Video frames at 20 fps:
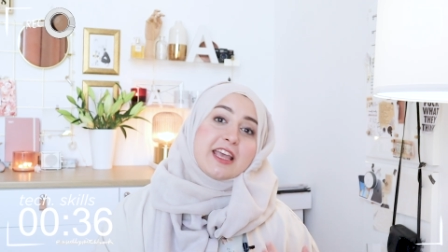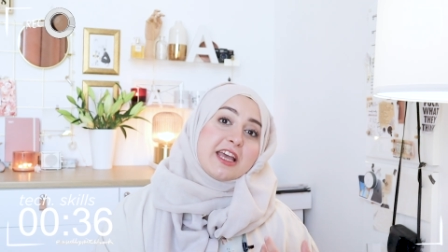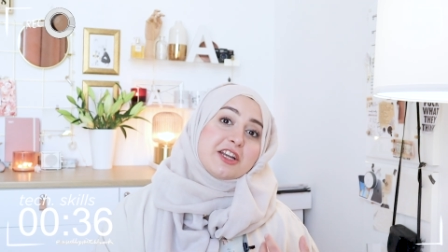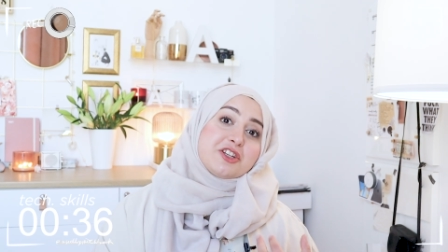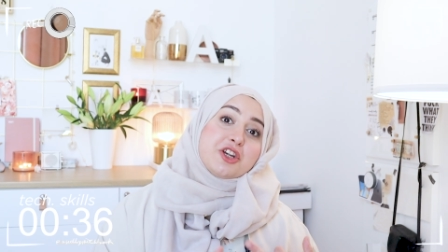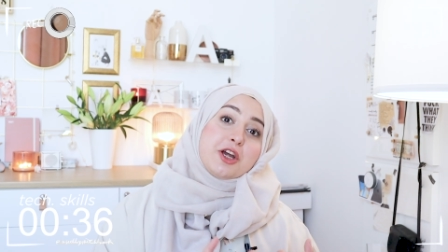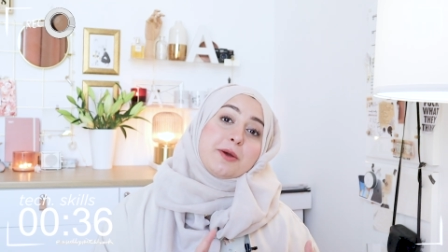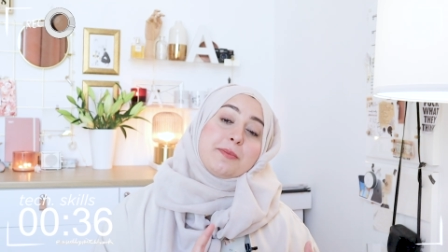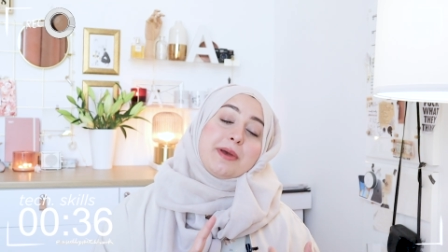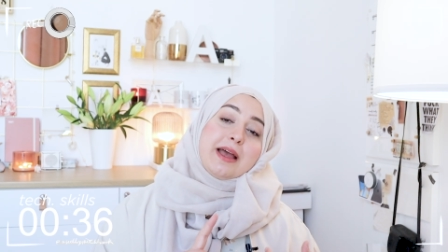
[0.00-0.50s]

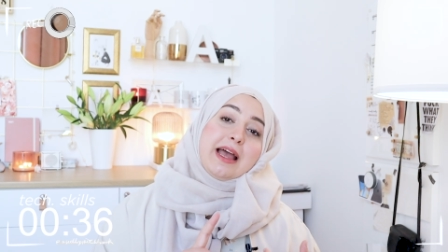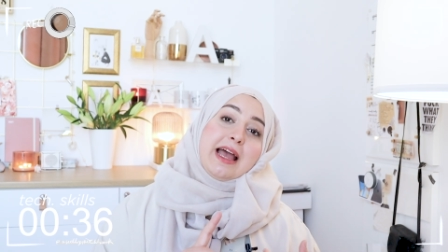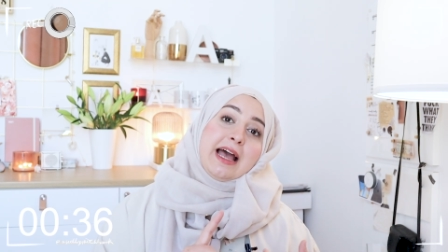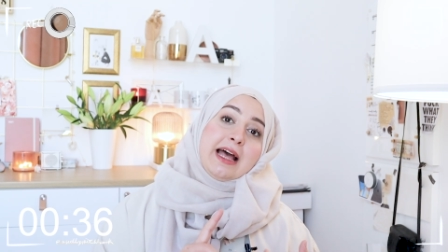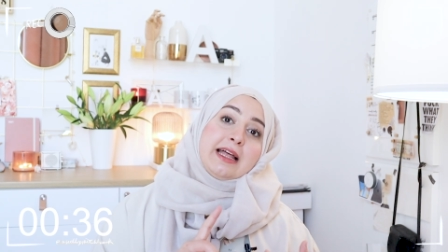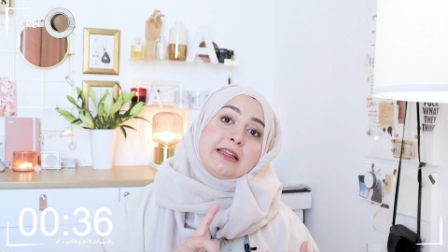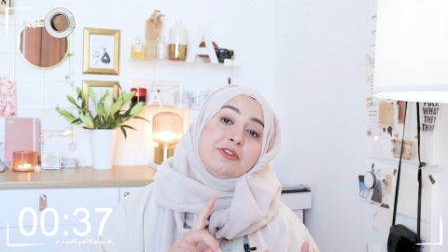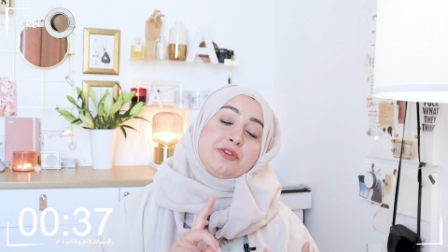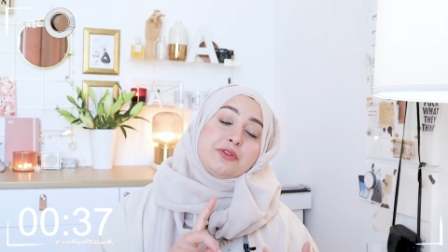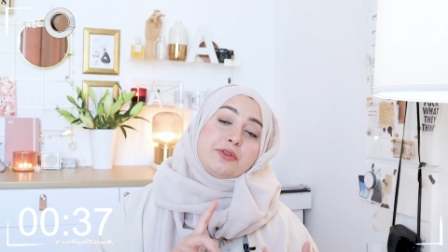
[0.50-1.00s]
SketchUp,
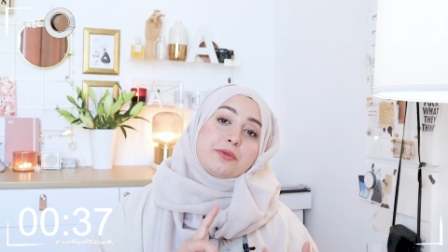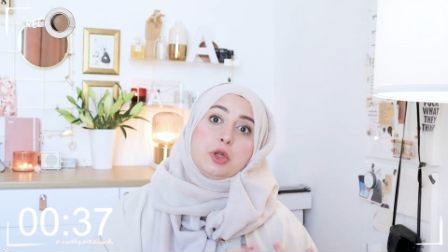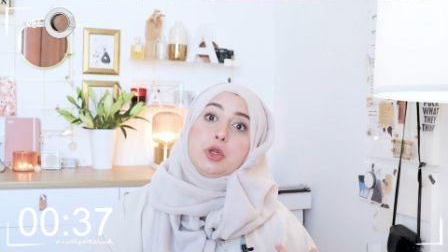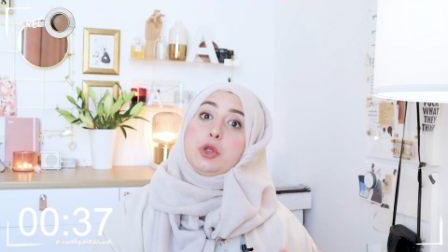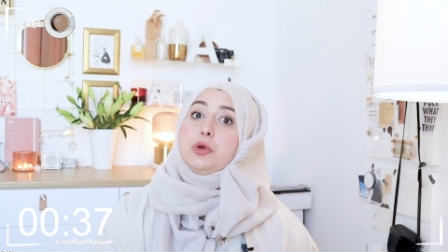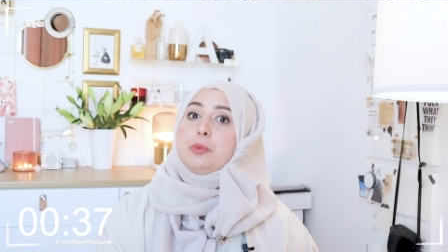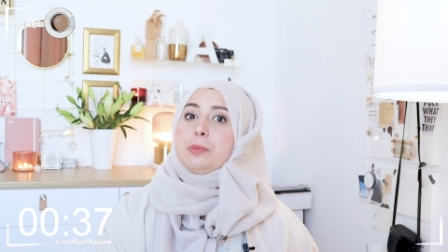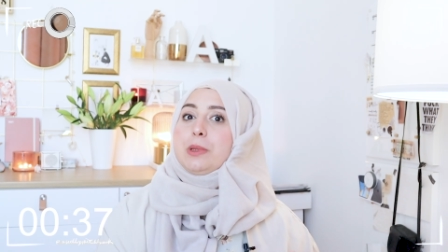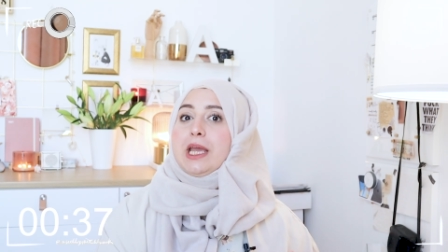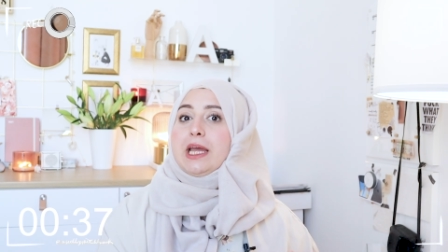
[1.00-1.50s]
and
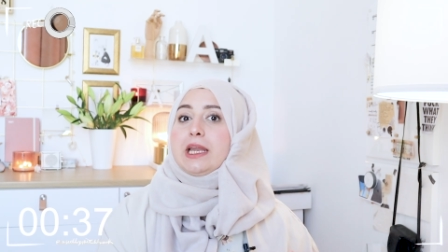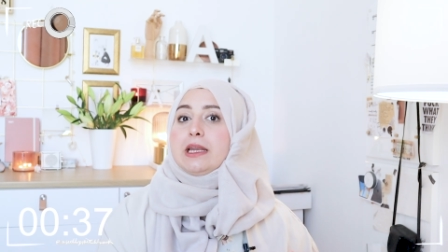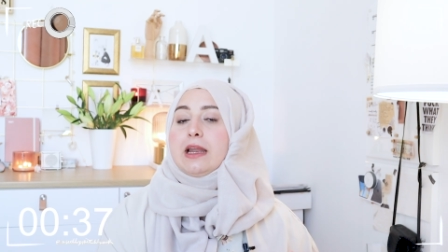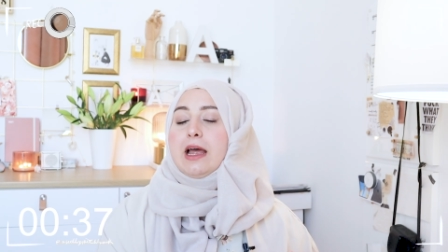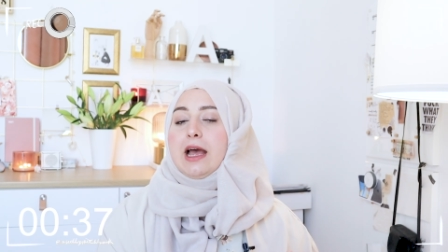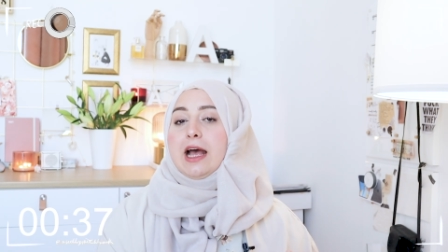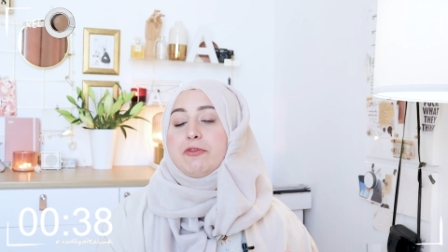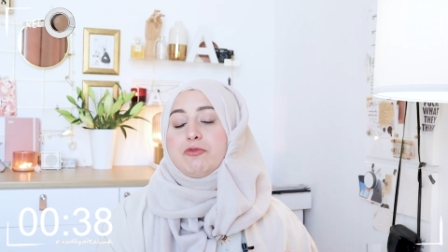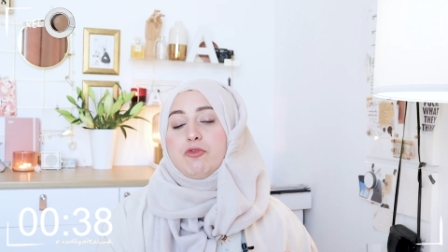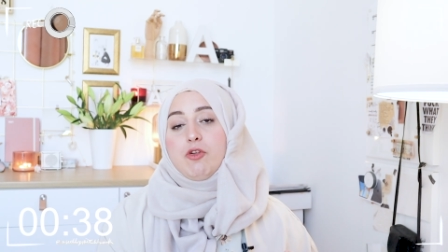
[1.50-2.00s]
Lumion
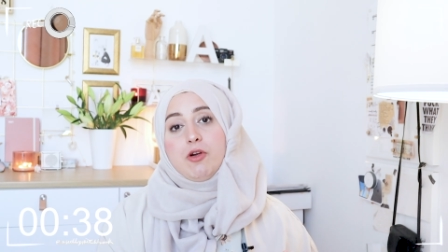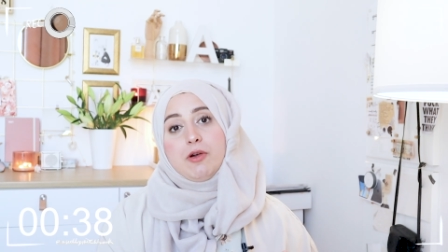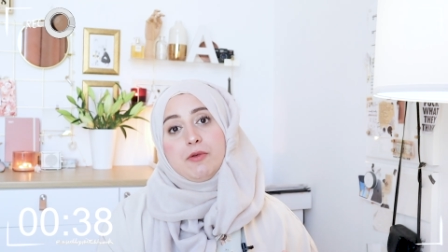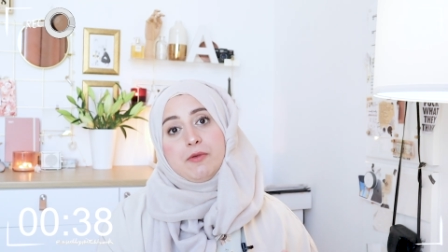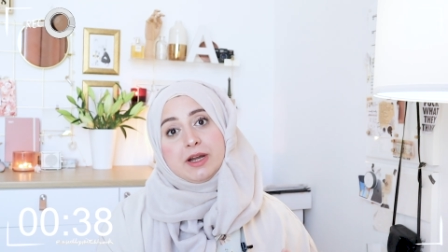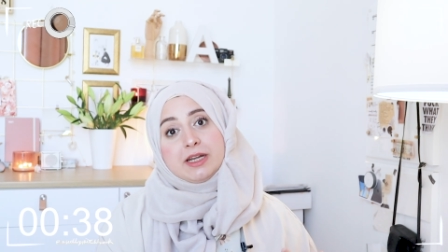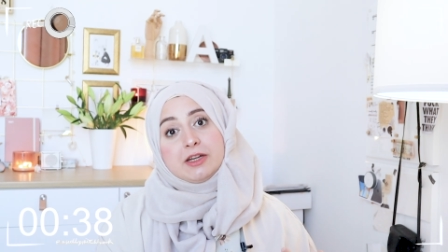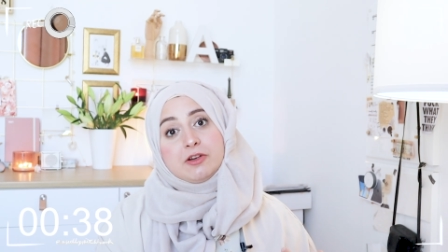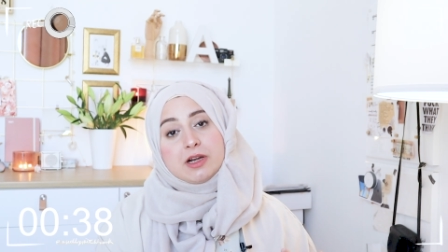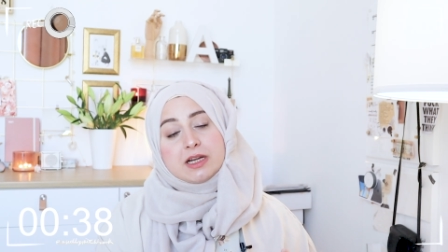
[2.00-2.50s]
for
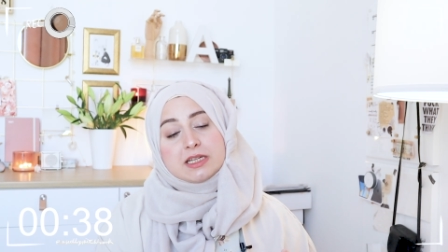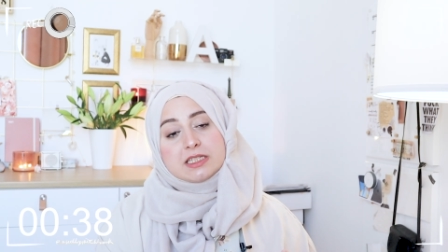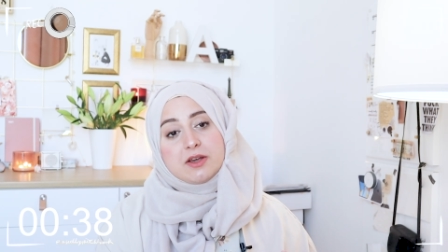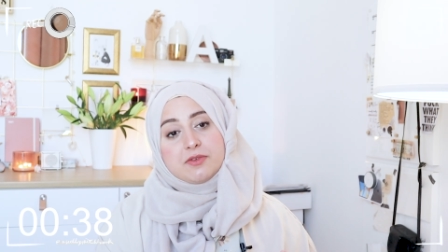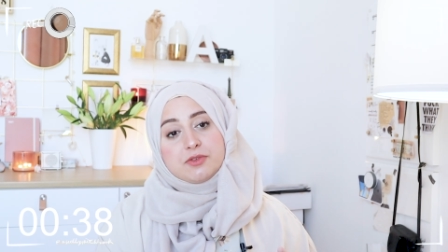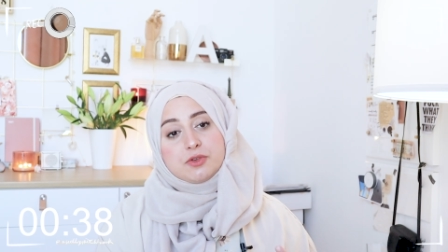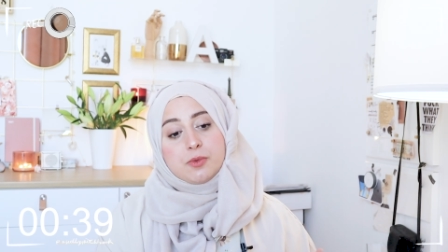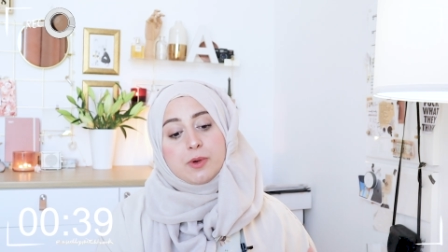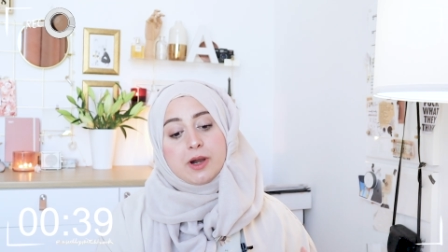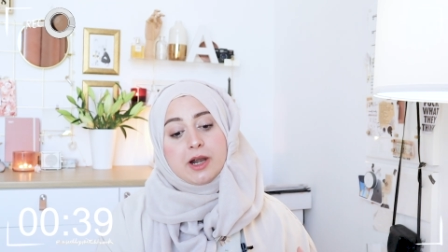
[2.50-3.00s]
rendering
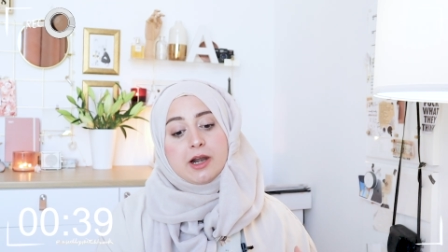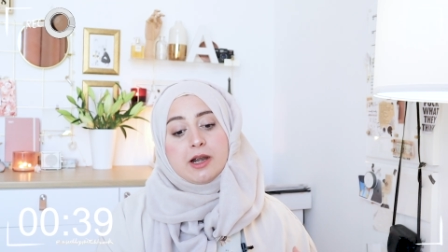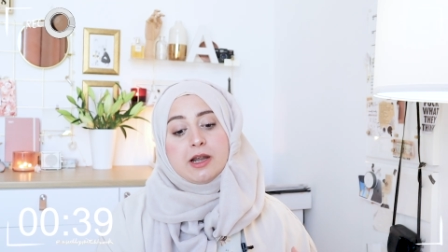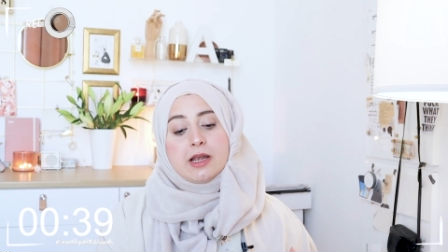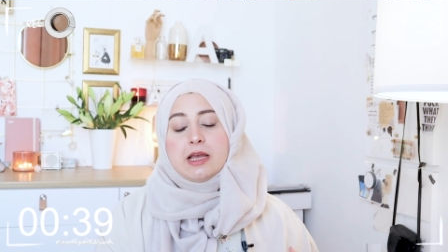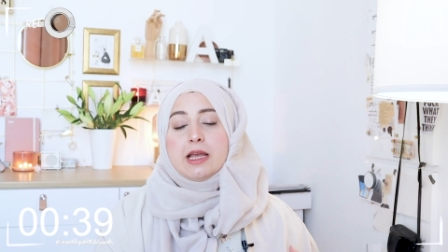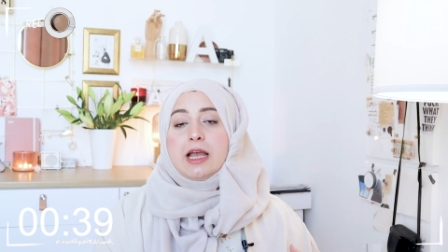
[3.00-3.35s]
software.